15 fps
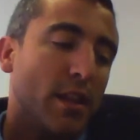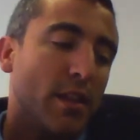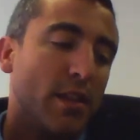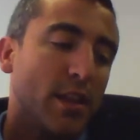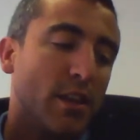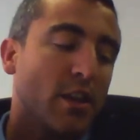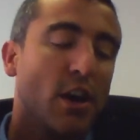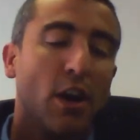
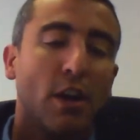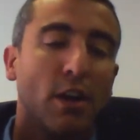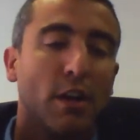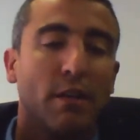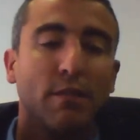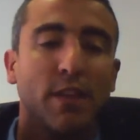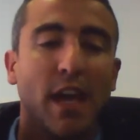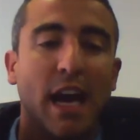the color
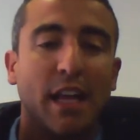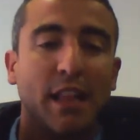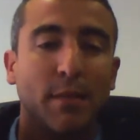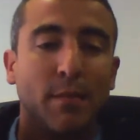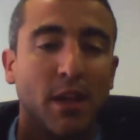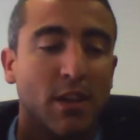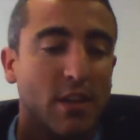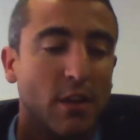of the
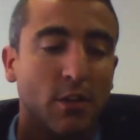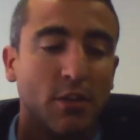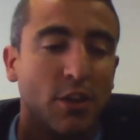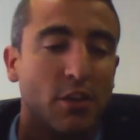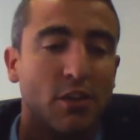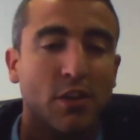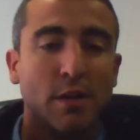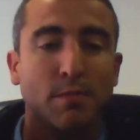item is on
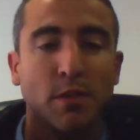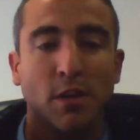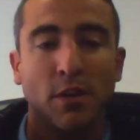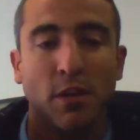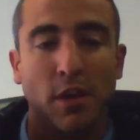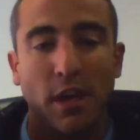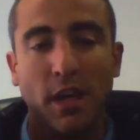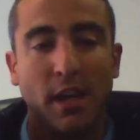the
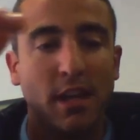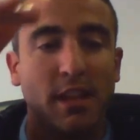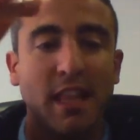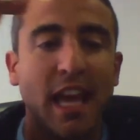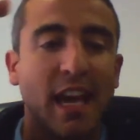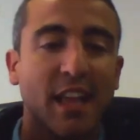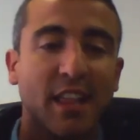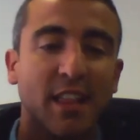description in a
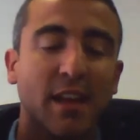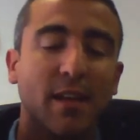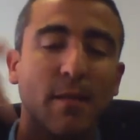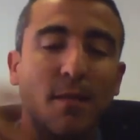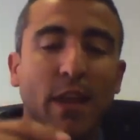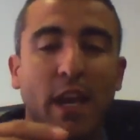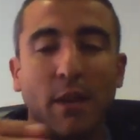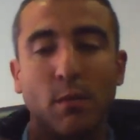text,
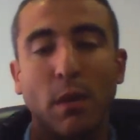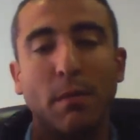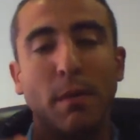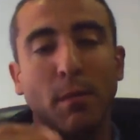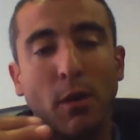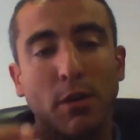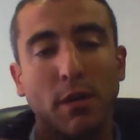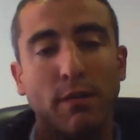then it will be
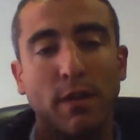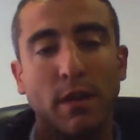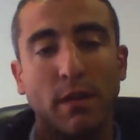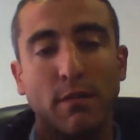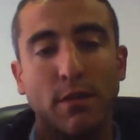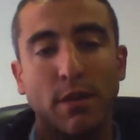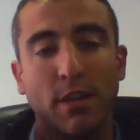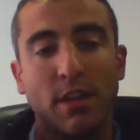more
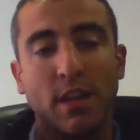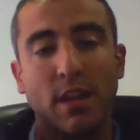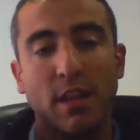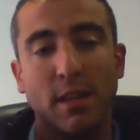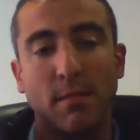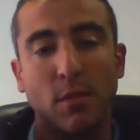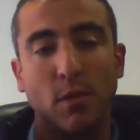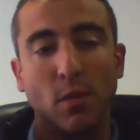difficult for the
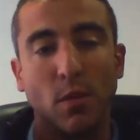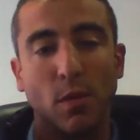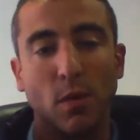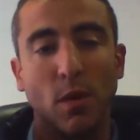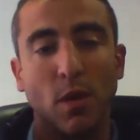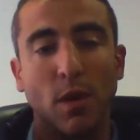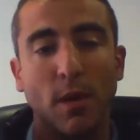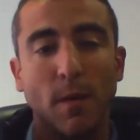system to